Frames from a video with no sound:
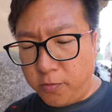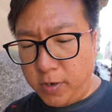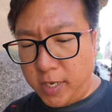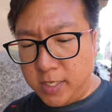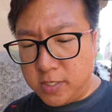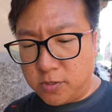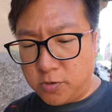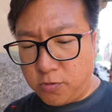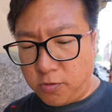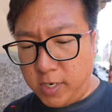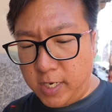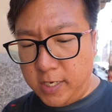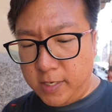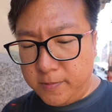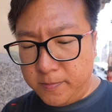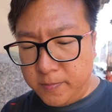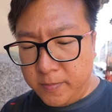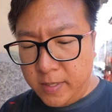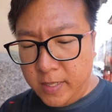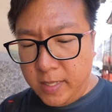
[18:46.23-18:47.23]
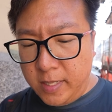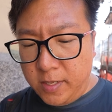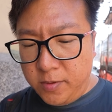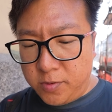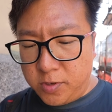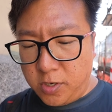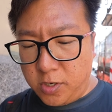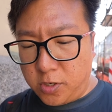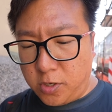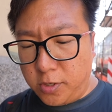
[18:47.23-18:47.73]
raids. Great.
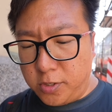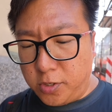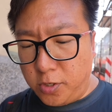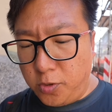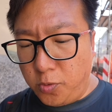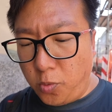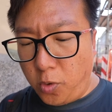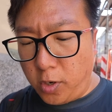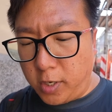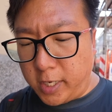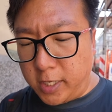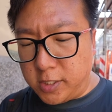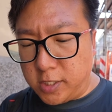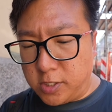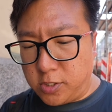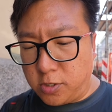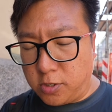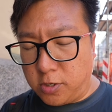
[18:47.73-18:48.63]
We're gonna continue walking just to